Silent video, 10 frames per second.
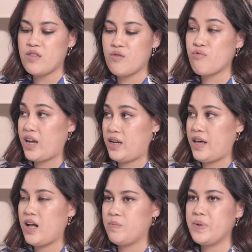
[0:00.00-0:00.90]
the right
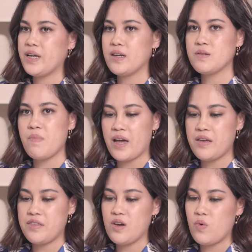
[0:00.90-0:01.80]
help, because
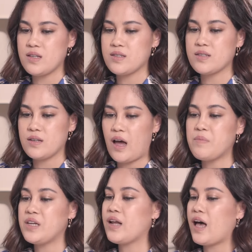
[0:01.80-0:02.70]
my thing was, I
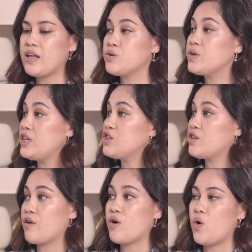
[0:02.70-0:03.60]
mean, to each
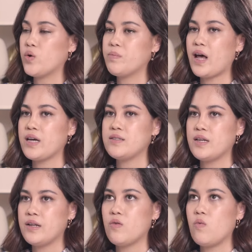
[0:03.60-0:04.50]
their own, but I
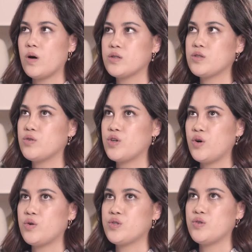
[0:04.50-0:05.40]
didn't want to
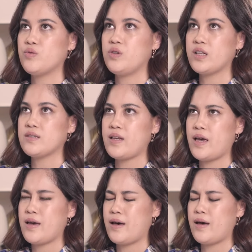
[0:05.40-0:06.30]
go to, let's say,